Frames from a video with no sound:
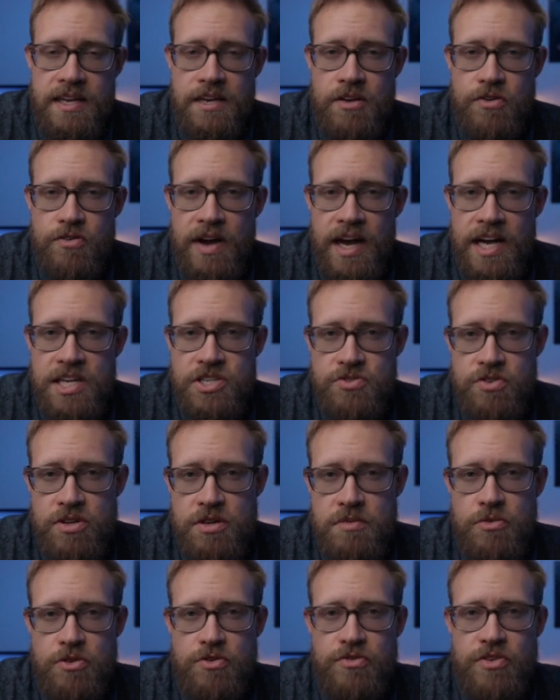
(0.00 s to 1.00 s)
gradually
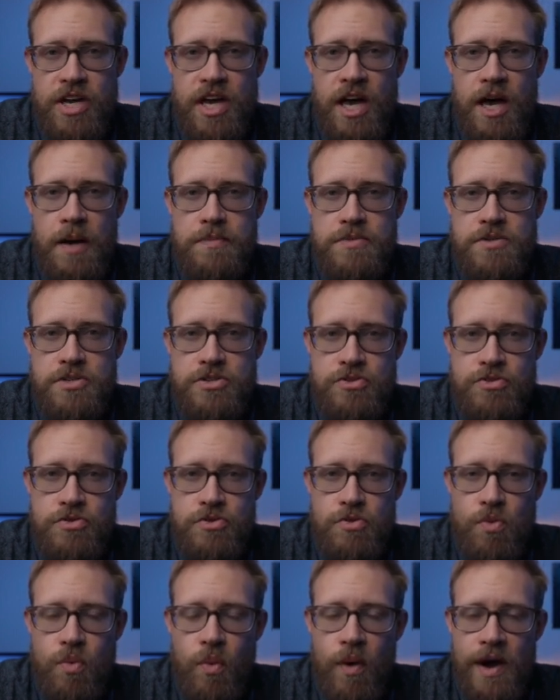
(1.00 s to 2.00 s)
moving up to
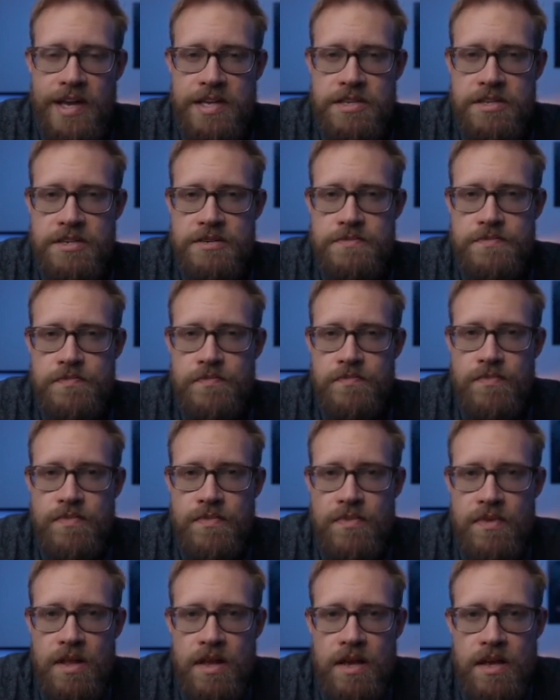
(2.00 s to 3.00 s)
white.
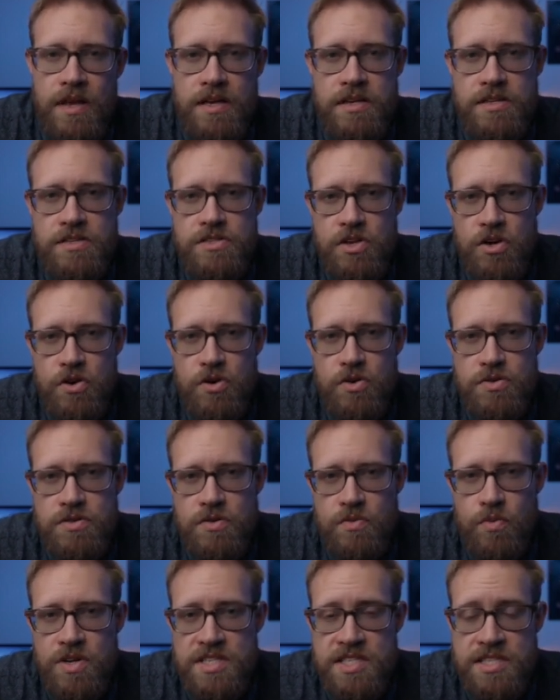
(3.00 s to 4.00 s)
So
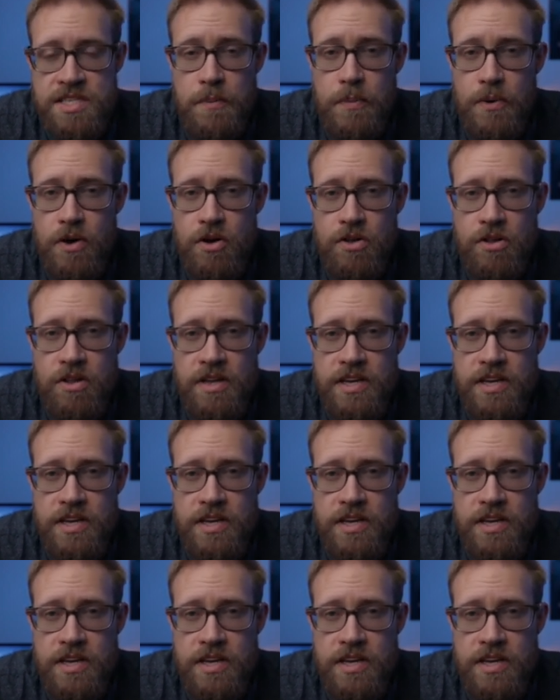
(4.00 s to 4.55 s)
what's typical